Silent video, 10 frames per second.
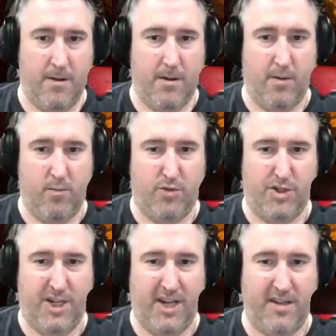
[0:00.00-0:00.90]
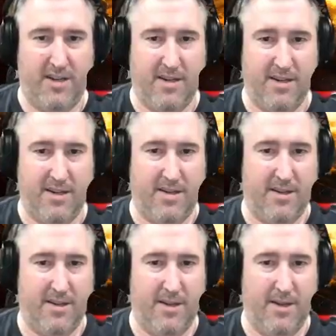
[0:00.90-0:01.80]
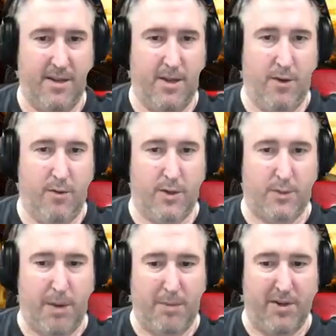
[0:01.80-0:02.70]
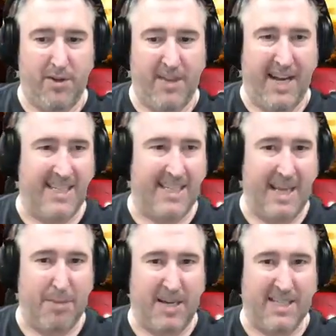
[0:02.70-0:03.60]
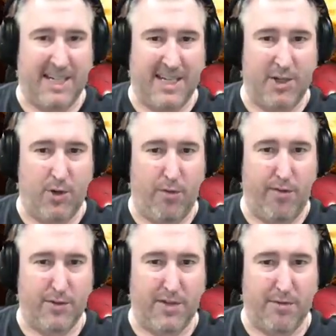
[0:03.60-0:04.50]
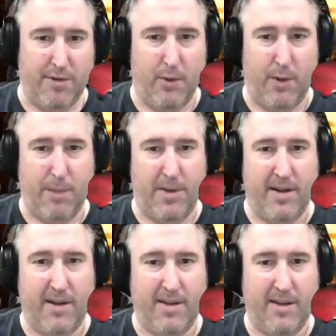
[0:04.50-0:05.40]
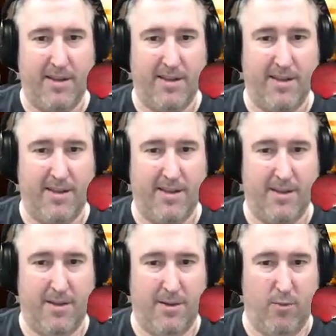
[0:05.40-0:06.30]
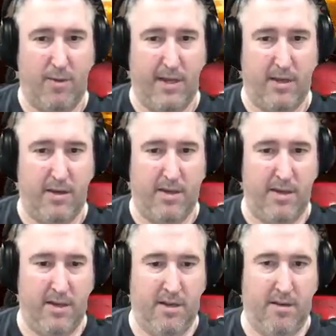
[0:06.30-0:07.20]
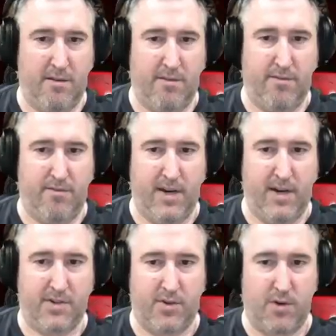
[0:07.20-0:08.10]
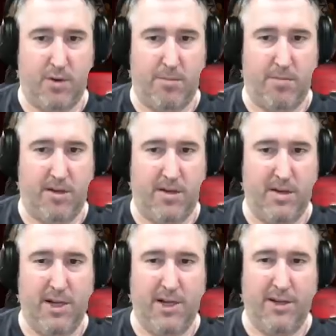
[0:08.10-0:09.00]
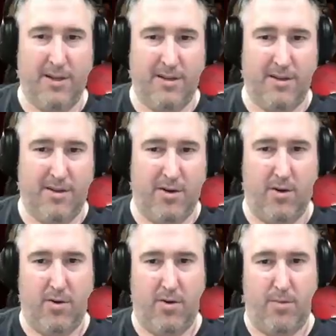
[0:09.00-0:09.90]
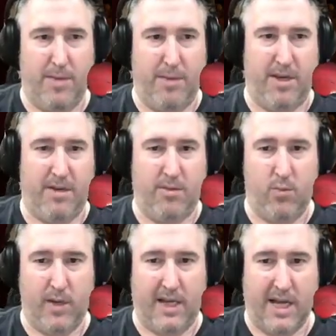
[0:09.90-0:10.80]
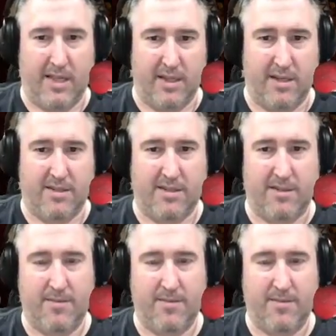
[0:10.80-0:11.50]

Oh, shit. Well, it's probably good that I did that because I didn't know if I was on the right weapon. Oh, firestorm. Oh, baby. We got this.